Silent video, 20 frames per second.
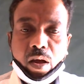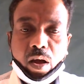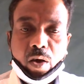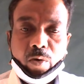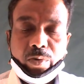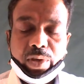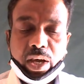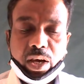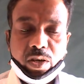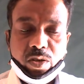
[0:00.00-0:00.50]

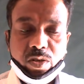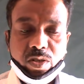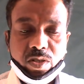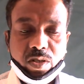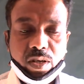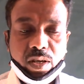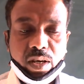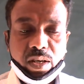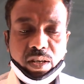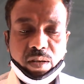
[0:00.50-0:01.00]
we are going
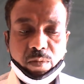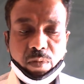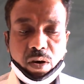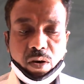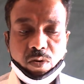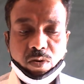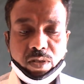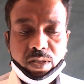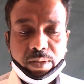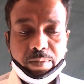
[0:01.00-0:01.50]
to learn
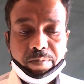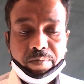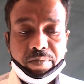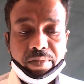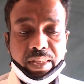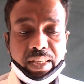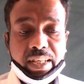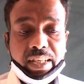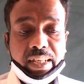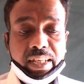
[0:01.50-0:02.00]

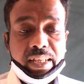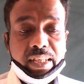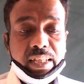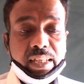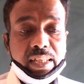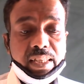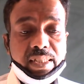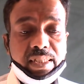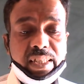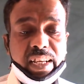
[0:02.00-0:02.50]
about
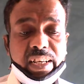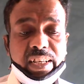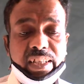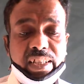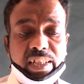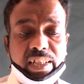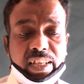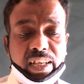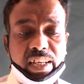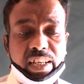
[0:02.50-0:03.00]

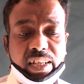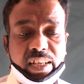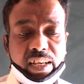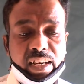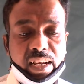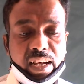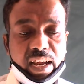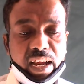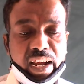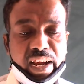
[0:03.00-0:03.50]
center
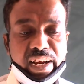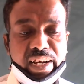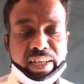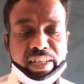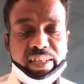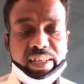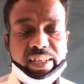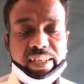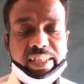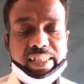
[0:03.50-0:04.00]

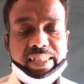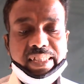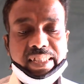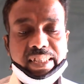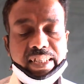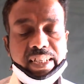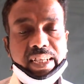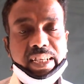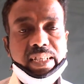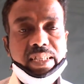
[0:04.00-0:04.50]
and
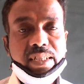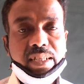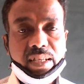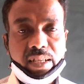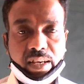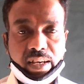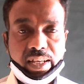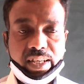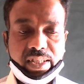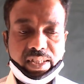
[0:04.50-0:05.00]
state
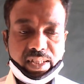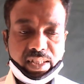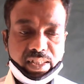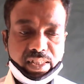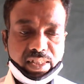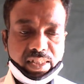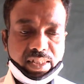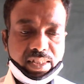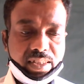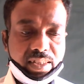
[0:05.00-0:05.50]

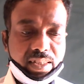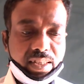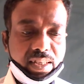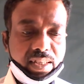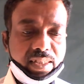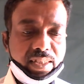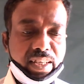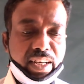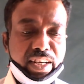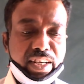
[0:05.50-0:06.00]
relations.
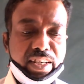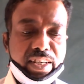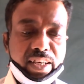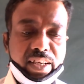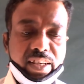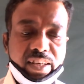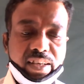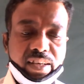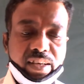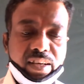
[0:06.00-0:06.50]

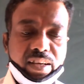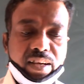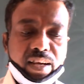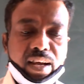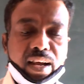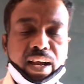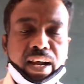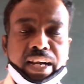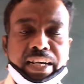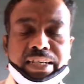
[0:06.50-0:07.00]
Center
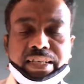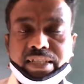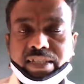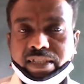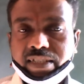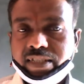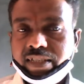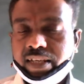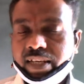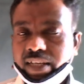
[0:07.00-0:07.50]
and
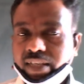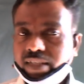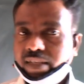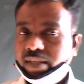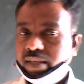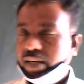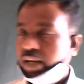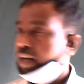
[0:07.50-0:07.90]
state